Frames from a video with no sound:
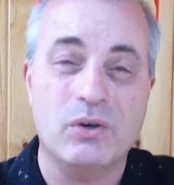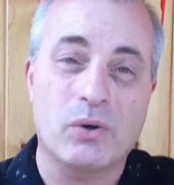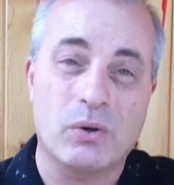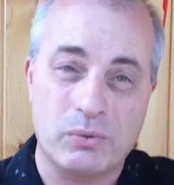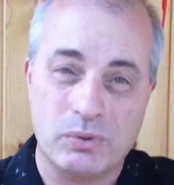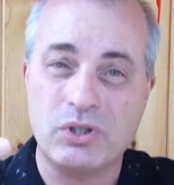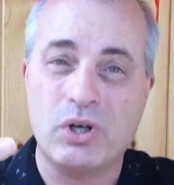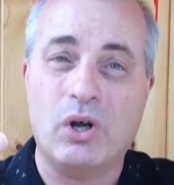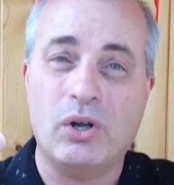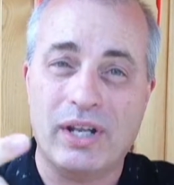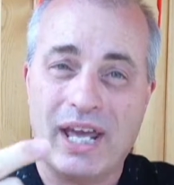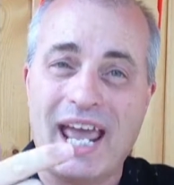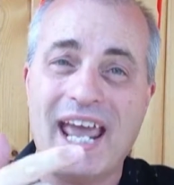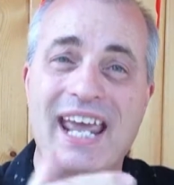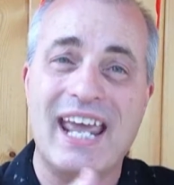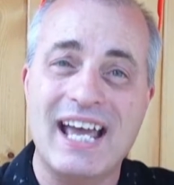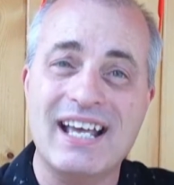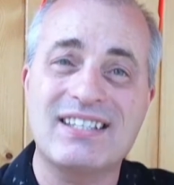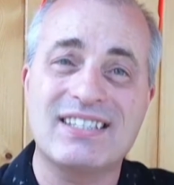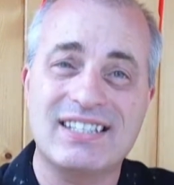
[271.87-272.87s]
or it was called
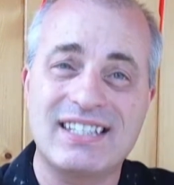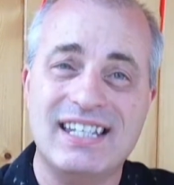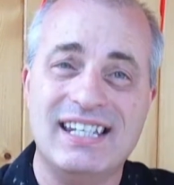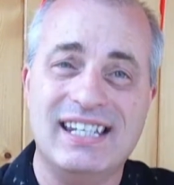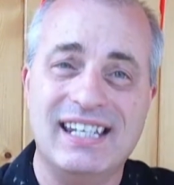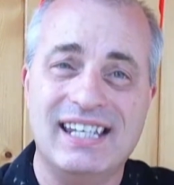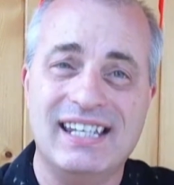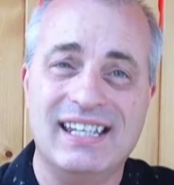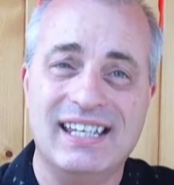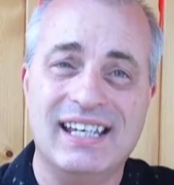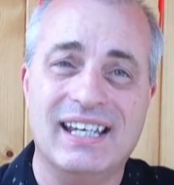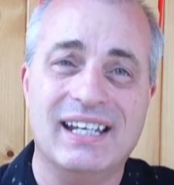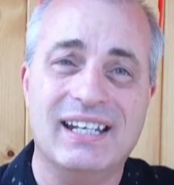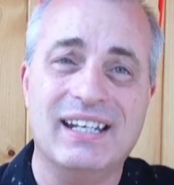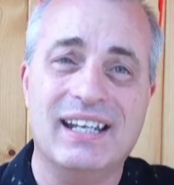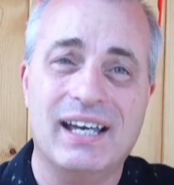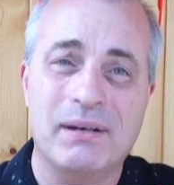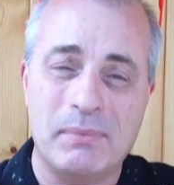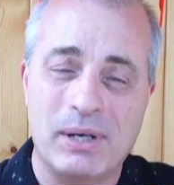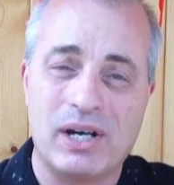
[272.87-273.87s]
ASTD
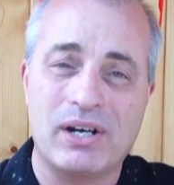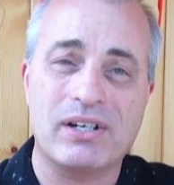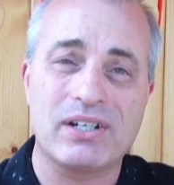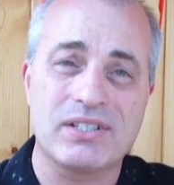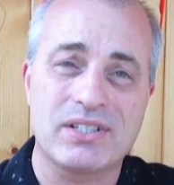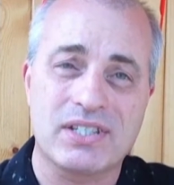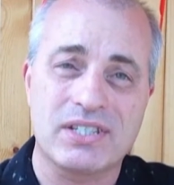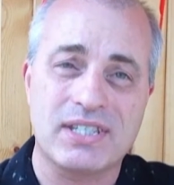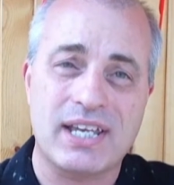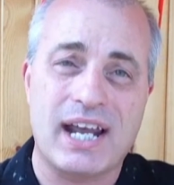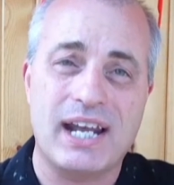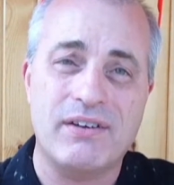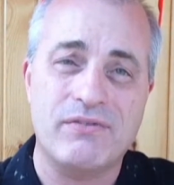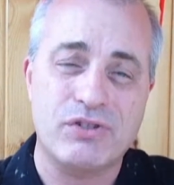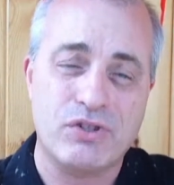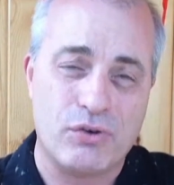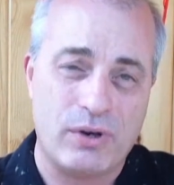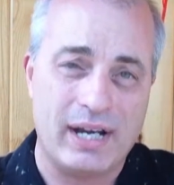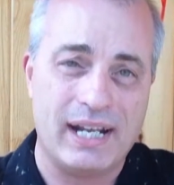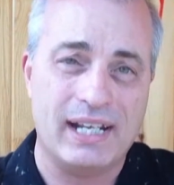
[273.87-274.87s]
then, American Society
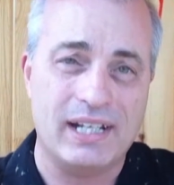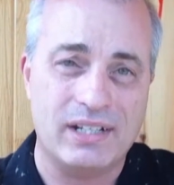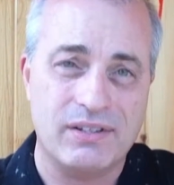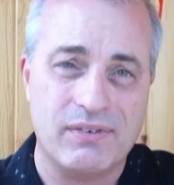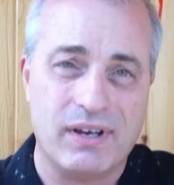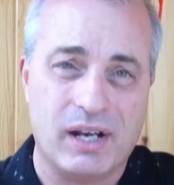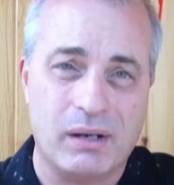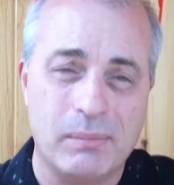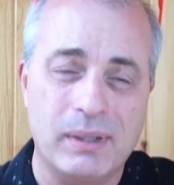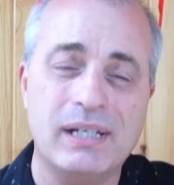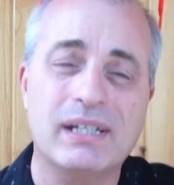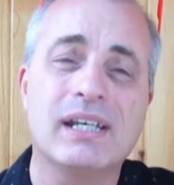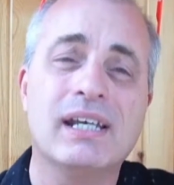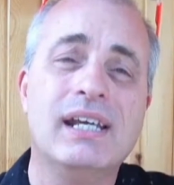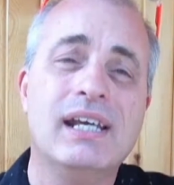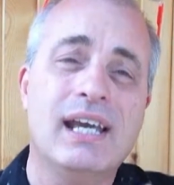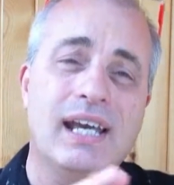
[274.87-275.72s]
for Training and Development,